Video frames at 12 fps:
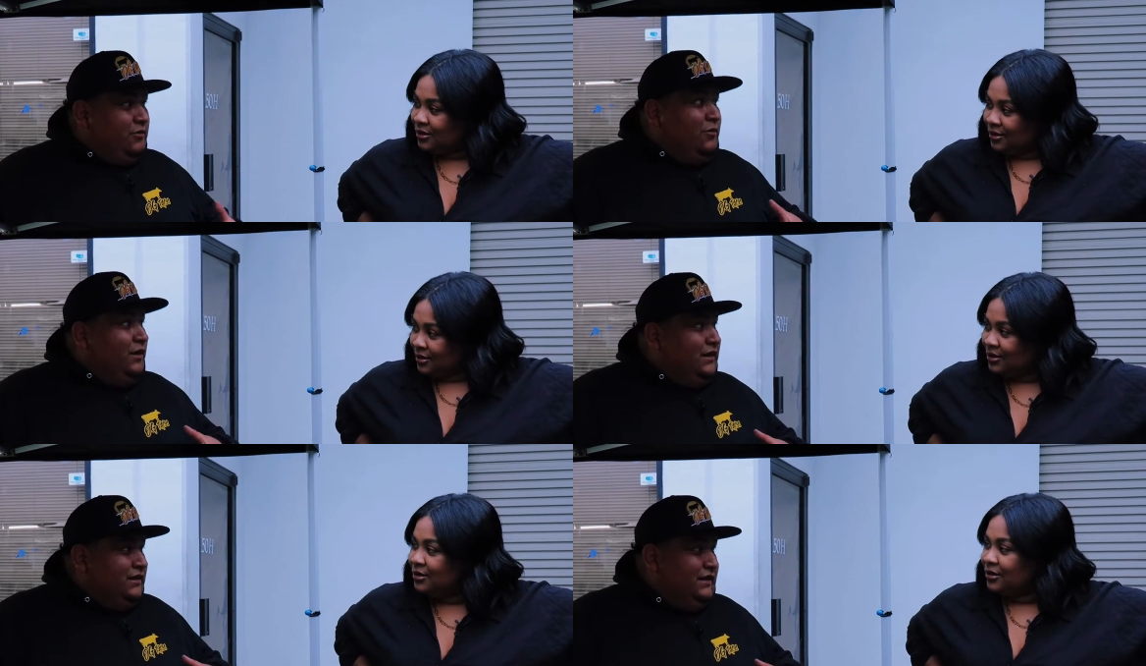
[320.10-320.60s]
Speaker 1: at
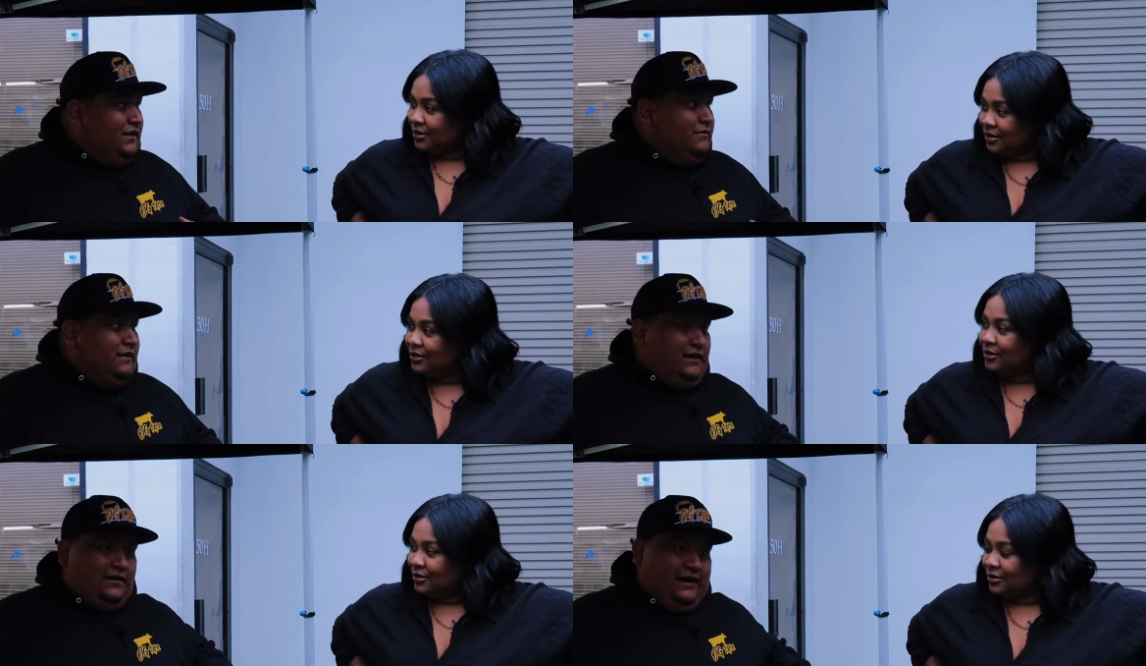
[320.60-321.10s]
one thing
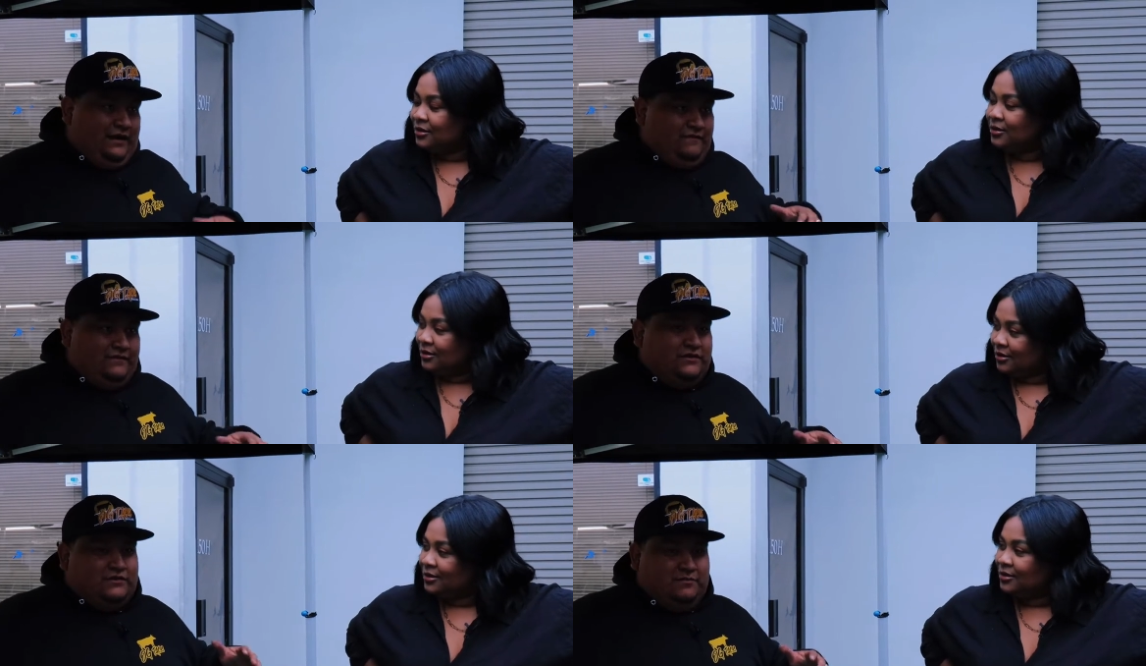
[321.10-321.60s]
without
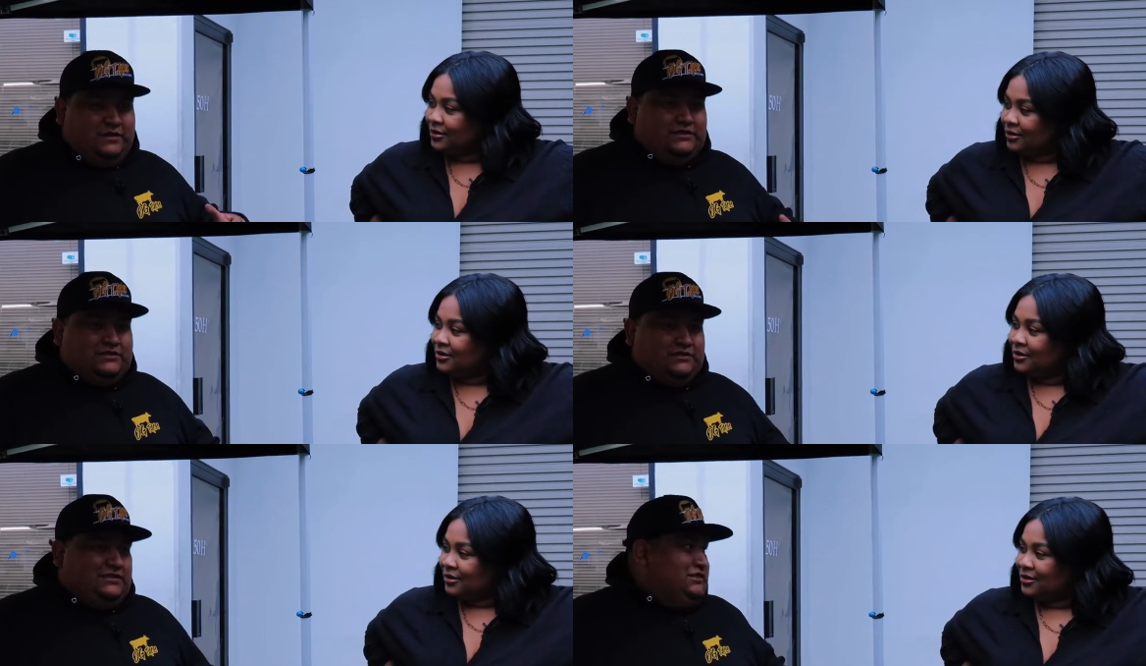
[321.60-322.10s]
having too
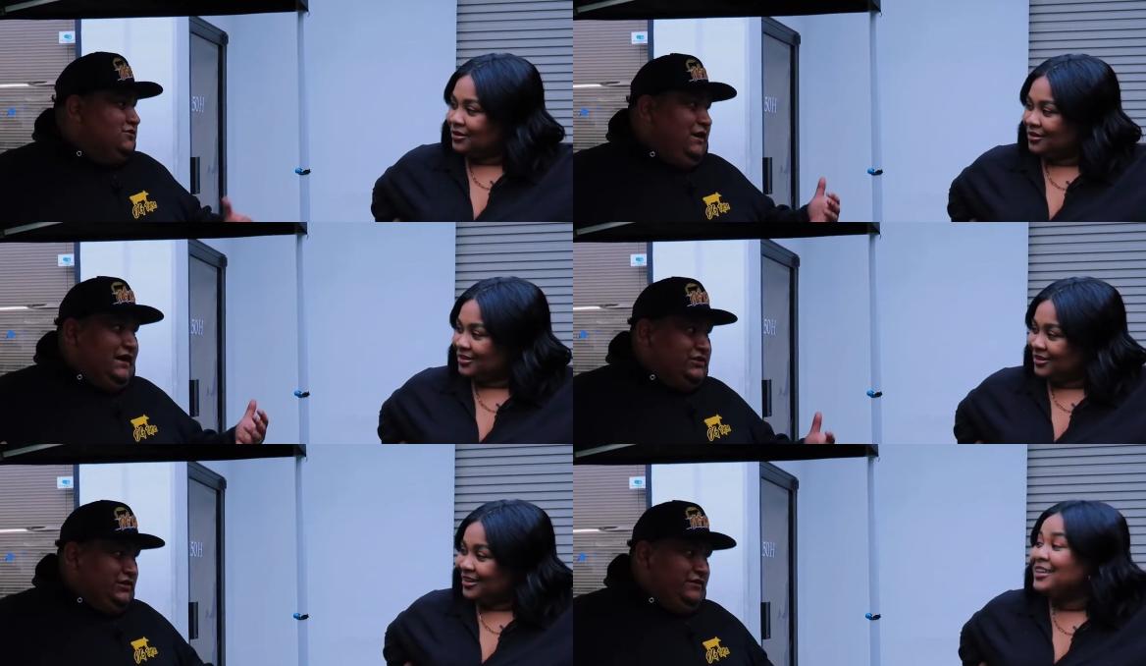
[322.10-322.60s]
much
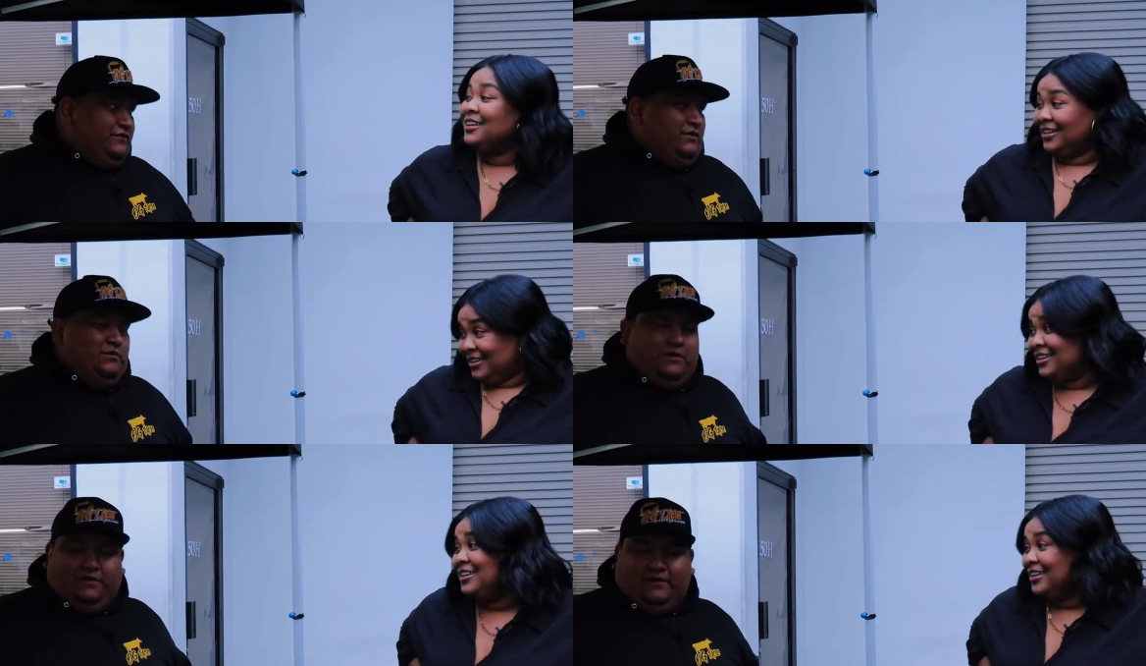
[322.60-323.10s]
distraction, if you
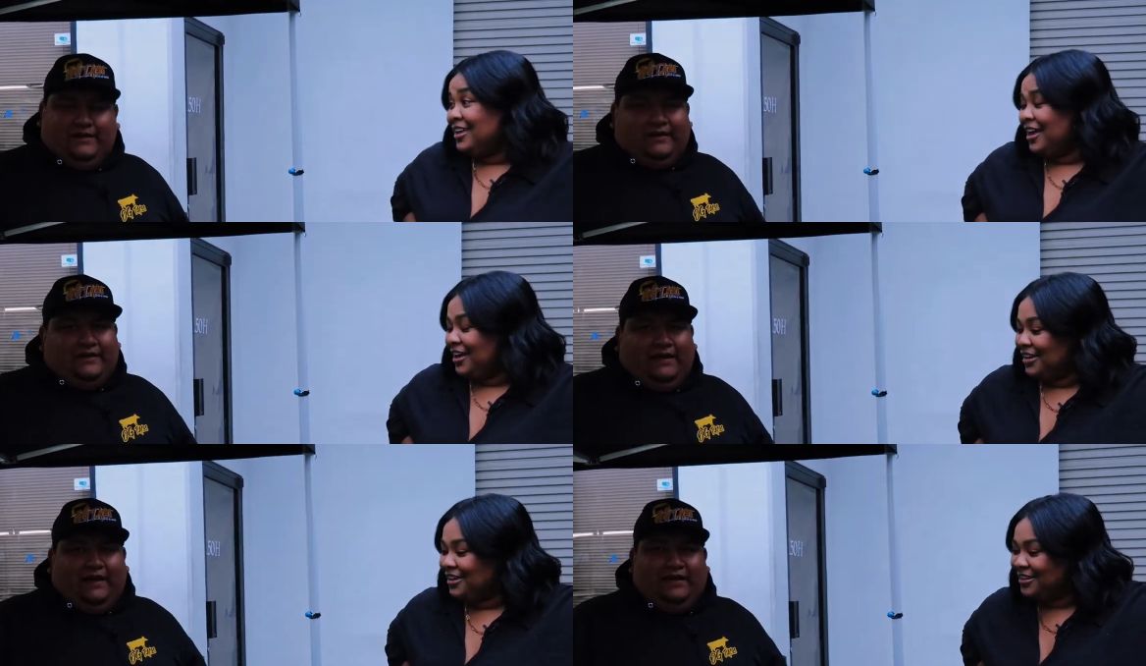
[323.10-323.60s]
will. Yeah.
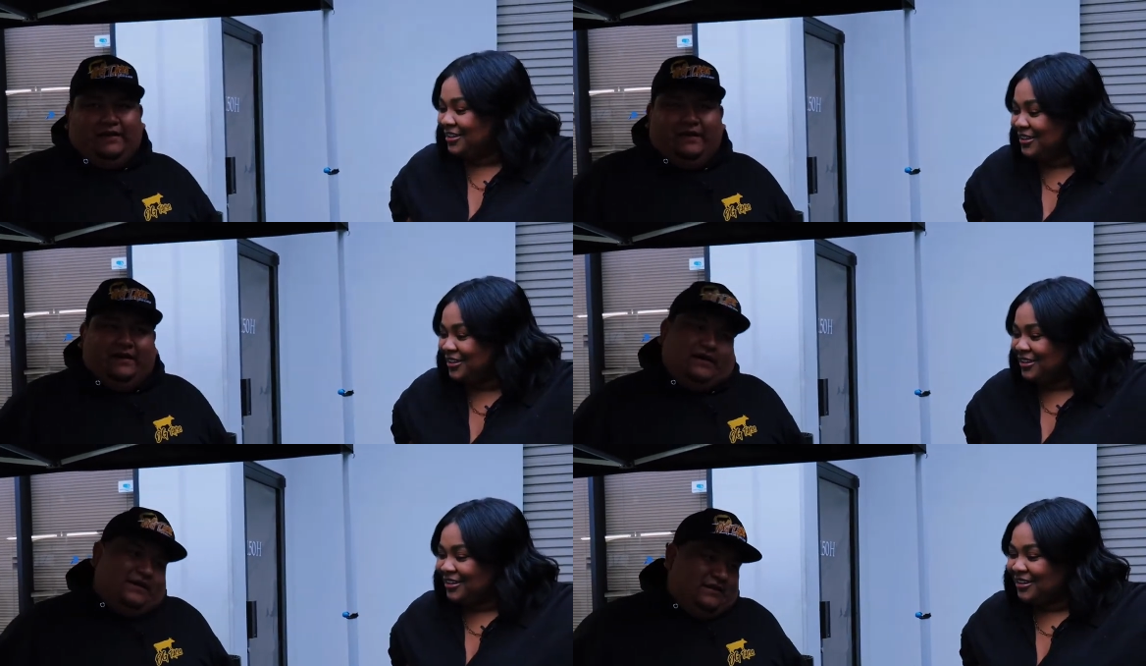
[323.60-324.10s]
And
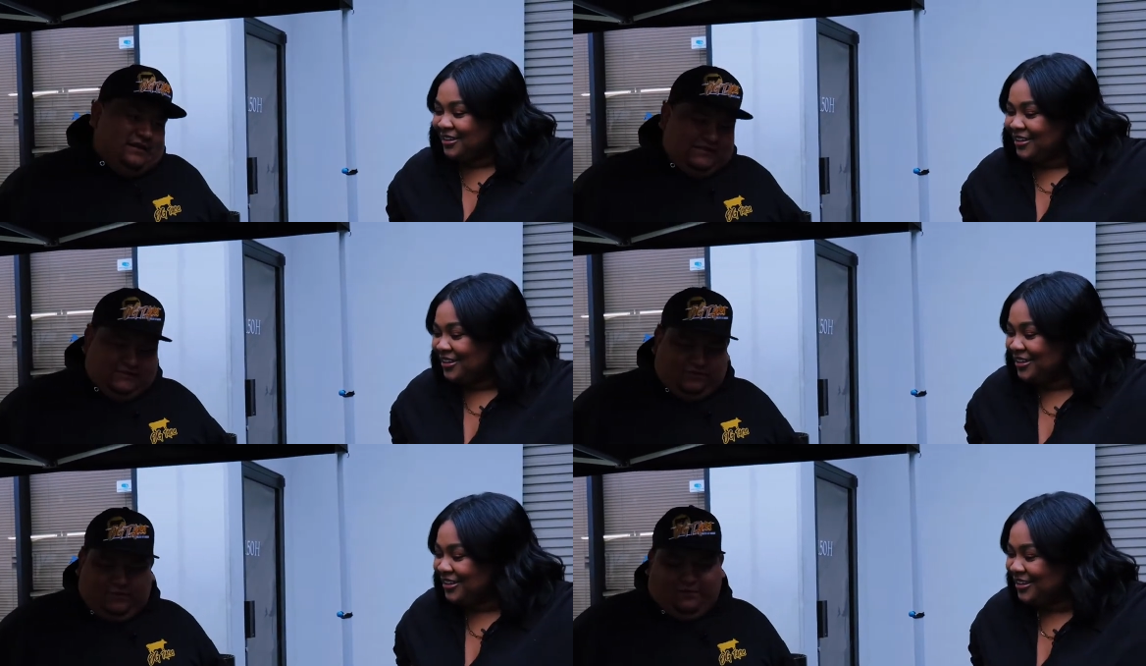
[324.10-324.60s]
uh,
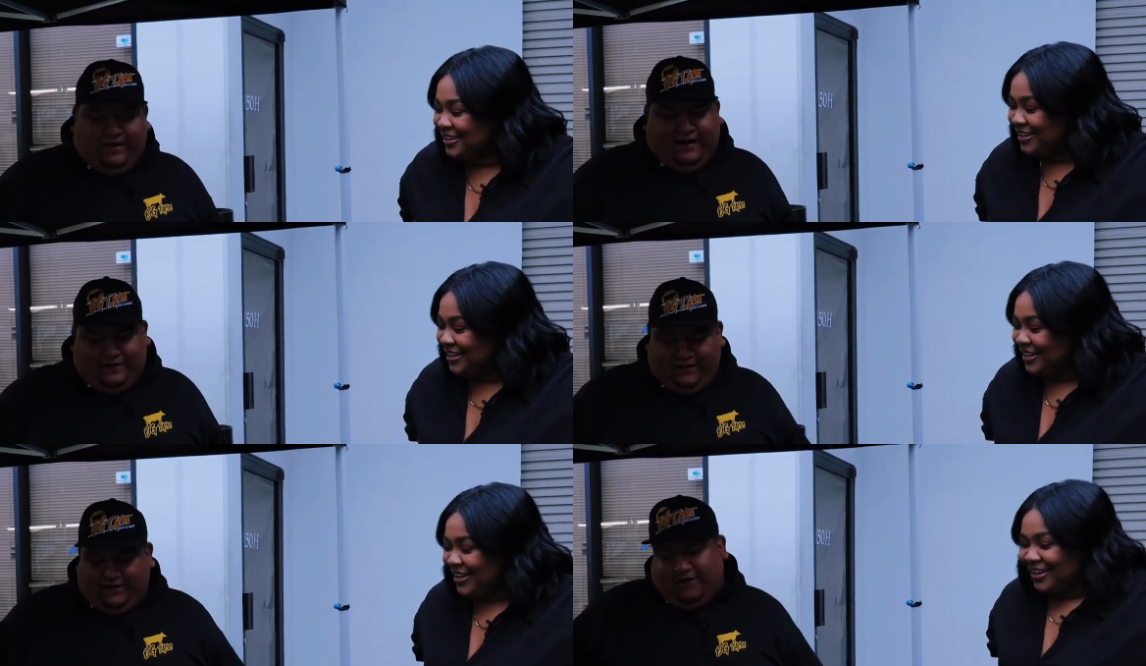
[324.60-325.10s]
this is where we're
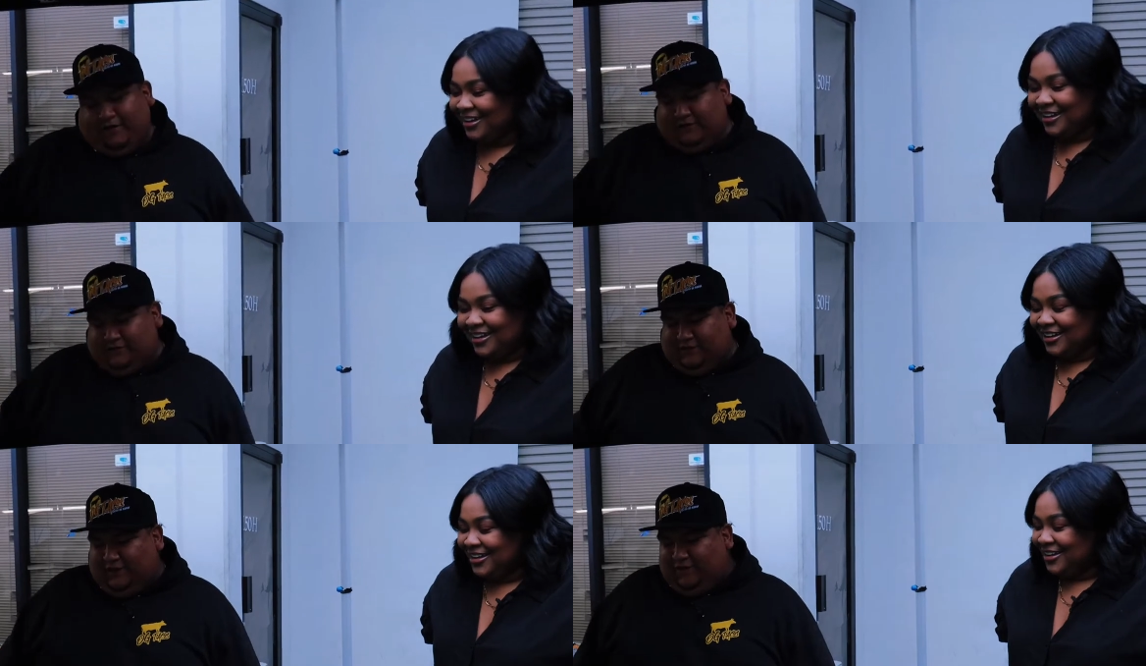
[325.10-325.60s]
at, you know.
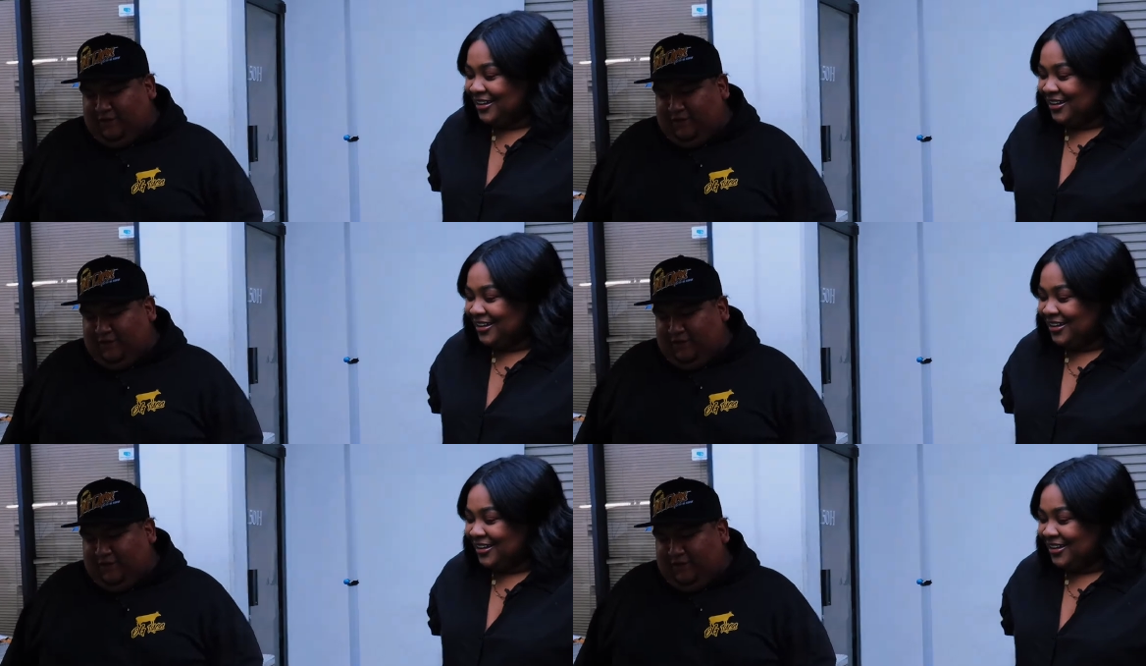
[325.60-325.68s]
So